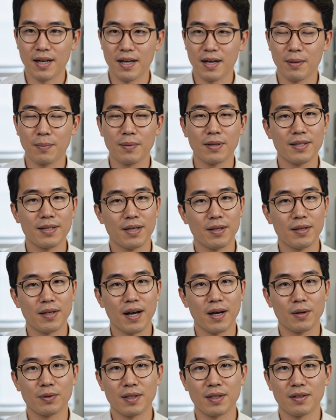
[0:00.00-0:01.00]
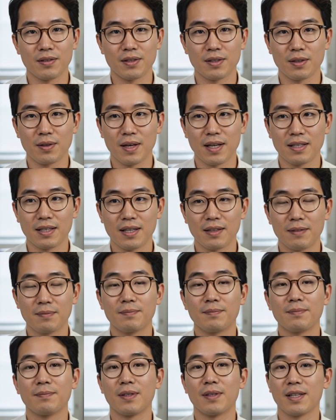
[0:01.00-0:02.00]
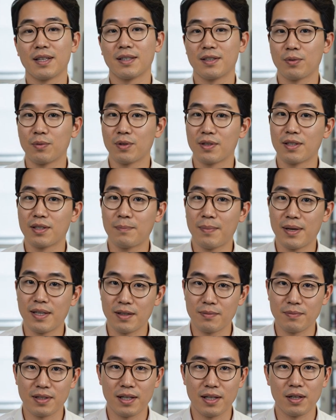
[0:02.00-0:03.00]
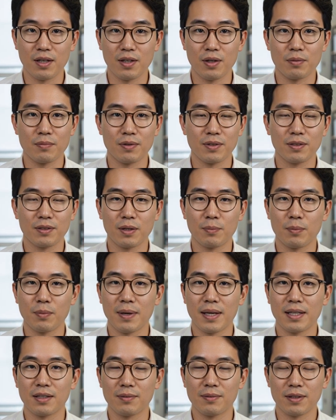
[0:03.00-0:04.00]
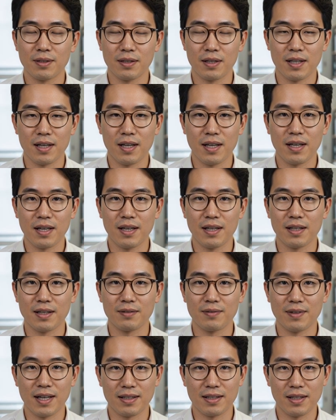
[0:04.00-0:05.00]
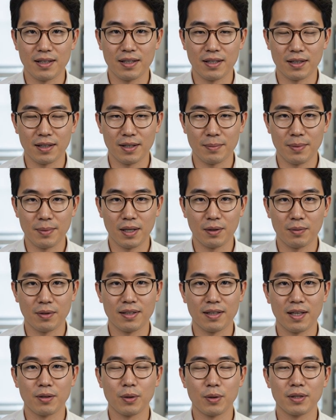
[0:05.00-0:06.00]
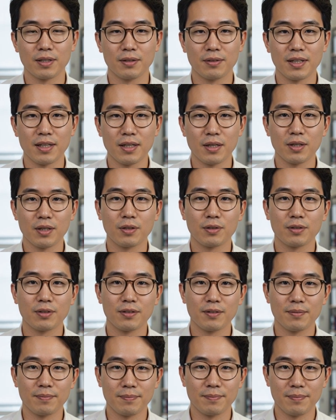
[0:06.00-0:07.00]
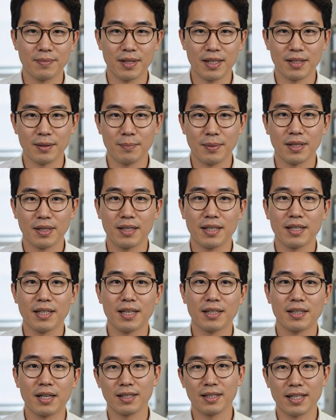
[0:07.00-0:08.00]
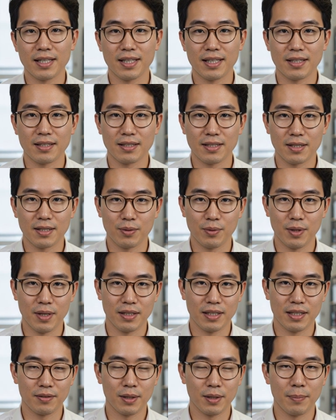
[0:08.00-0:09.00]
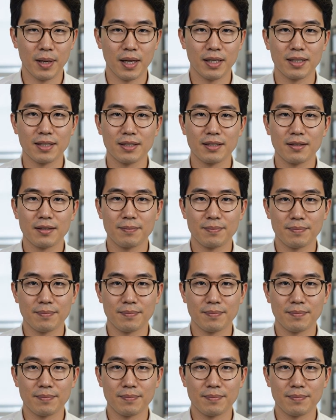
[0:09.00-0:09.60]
But silicon was never selected because it was the best material for thermal management. In fact, compared with several other materials, its ability to conduct heat is relatively modest.